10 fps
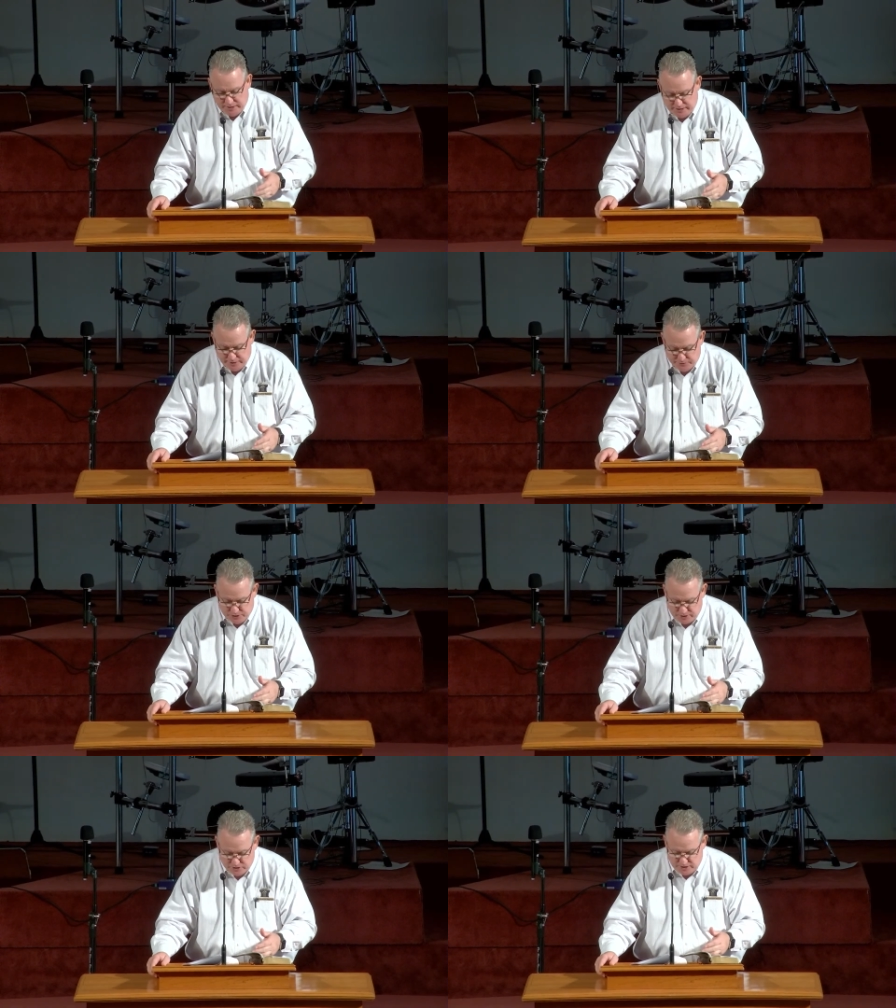gives
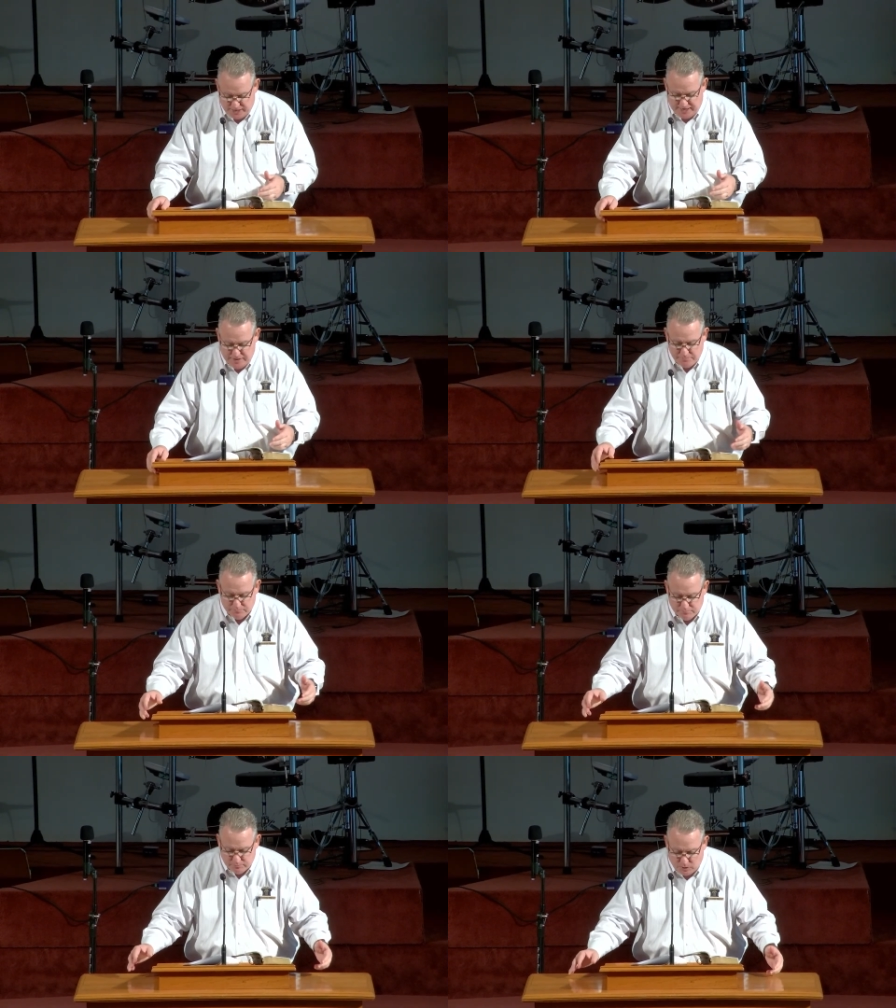us a
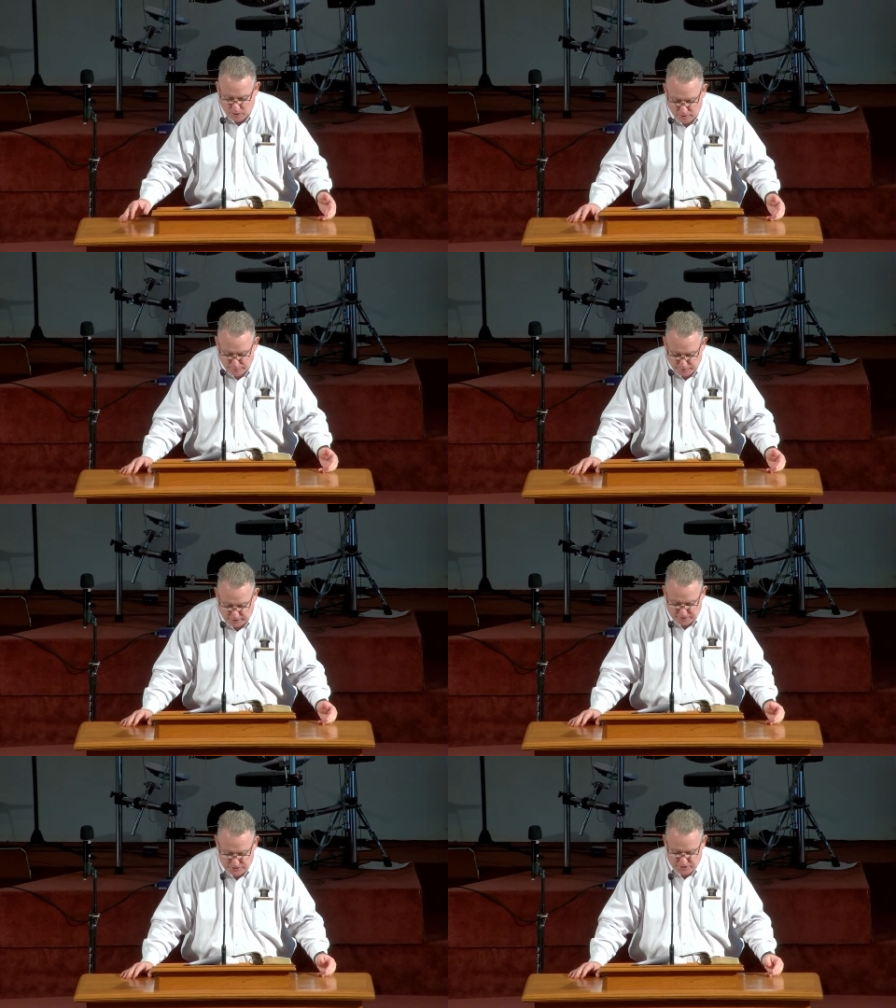
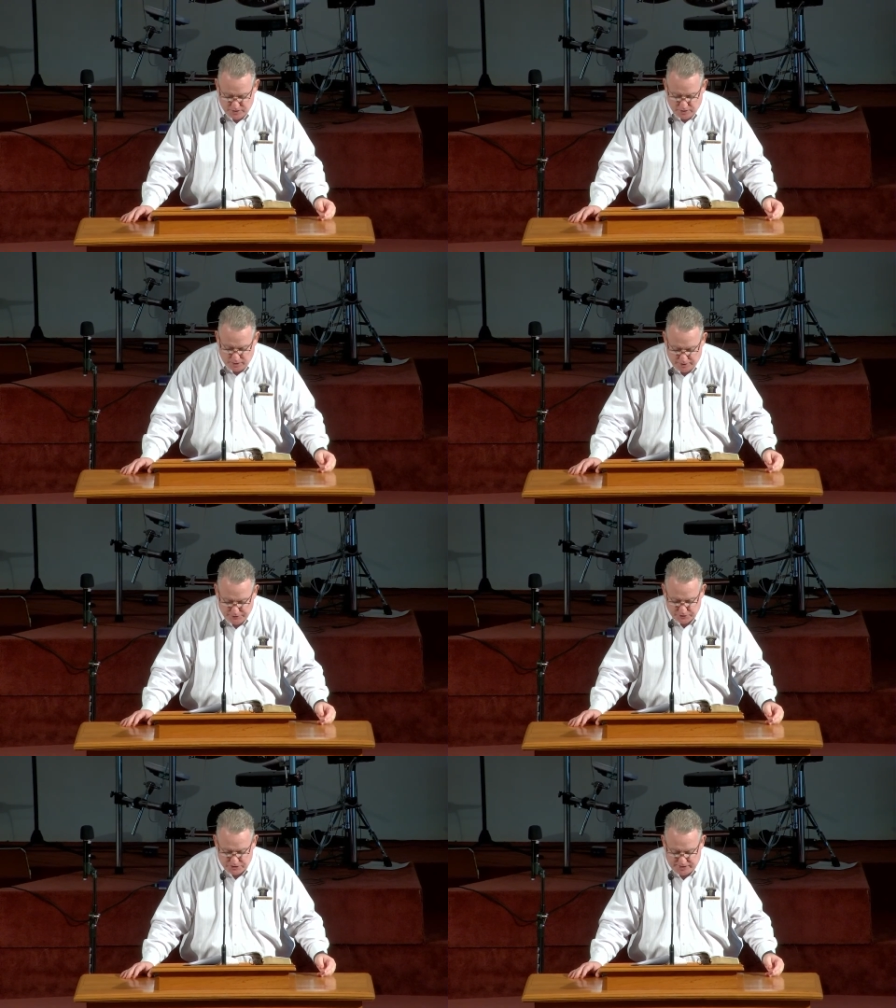marvelous
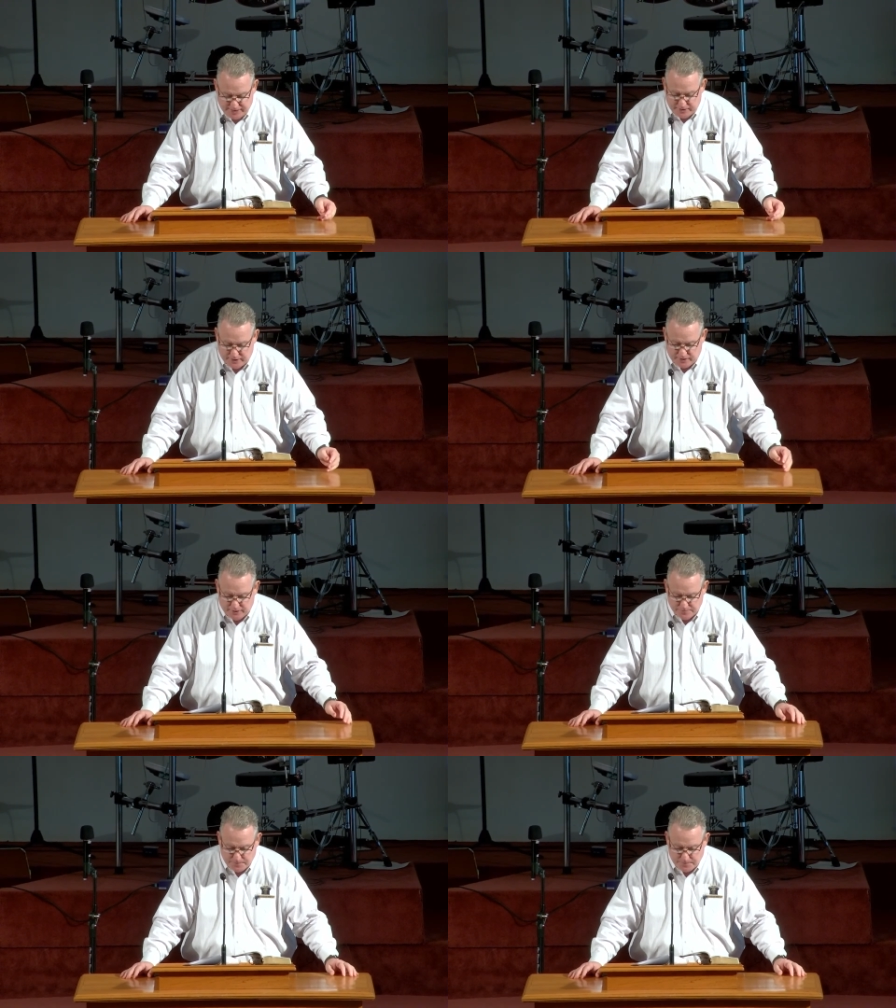understanding